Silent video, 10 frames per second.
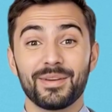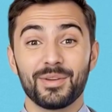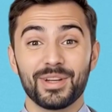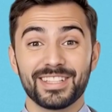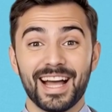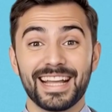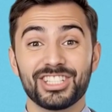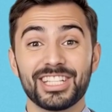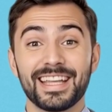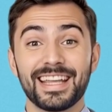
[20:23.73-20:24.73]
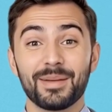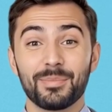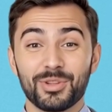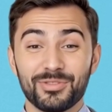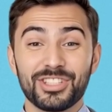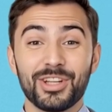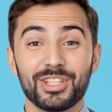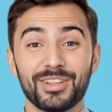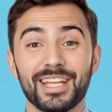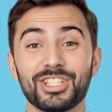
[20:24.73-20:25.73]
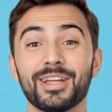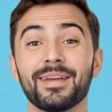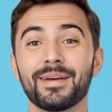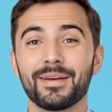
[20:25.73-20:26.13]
or Tai Chi can improve circulation,